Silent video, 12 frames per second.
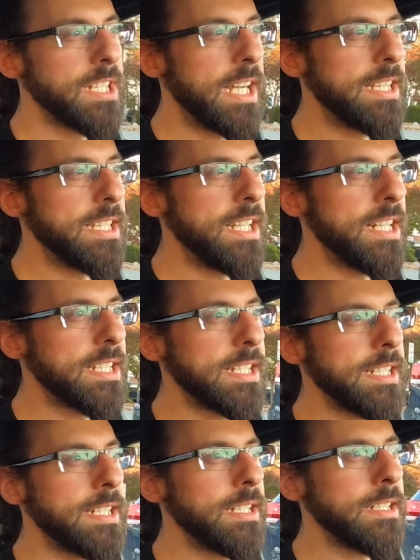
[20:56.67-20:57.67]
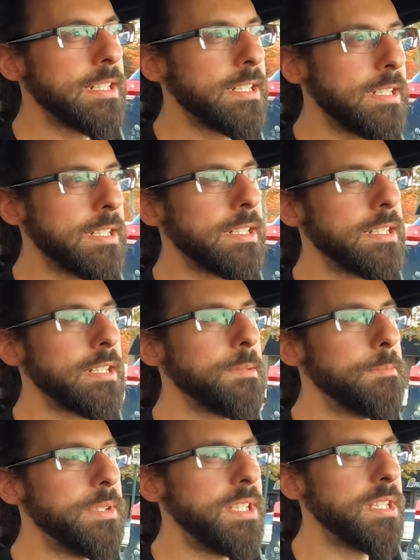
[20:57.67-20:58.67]
I think that's gonna
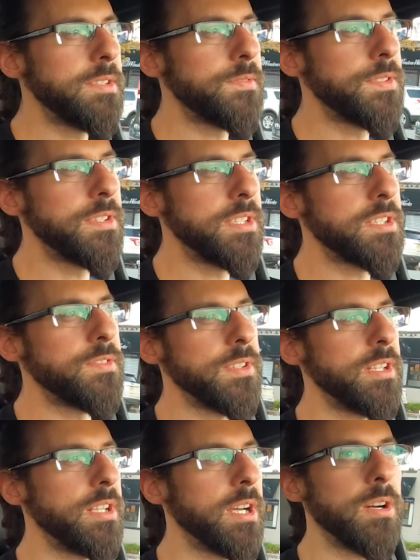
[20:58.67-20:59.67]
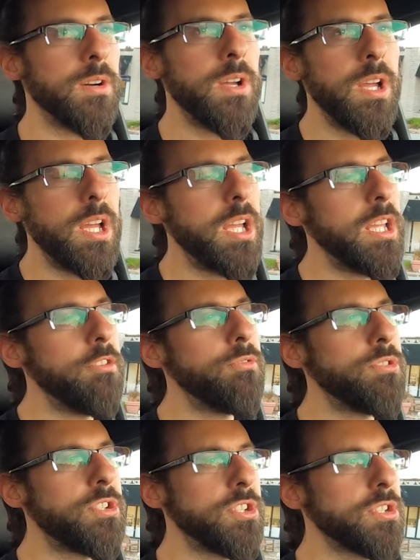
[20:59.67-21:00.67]
be it for this video. It
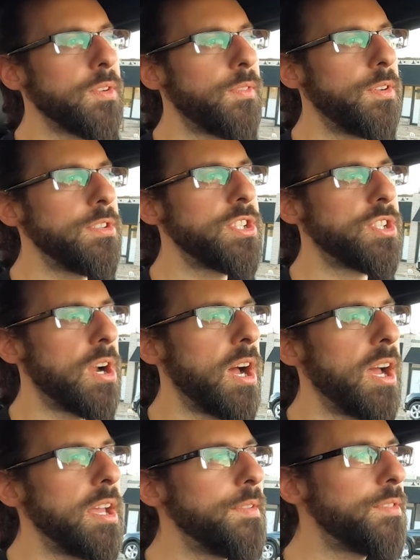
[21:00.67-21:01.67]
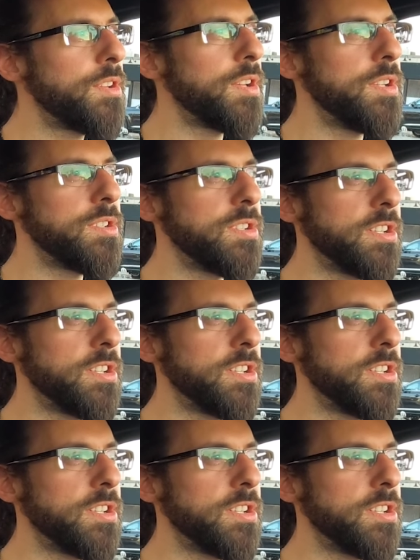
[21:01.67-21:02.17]
was just the first drive to this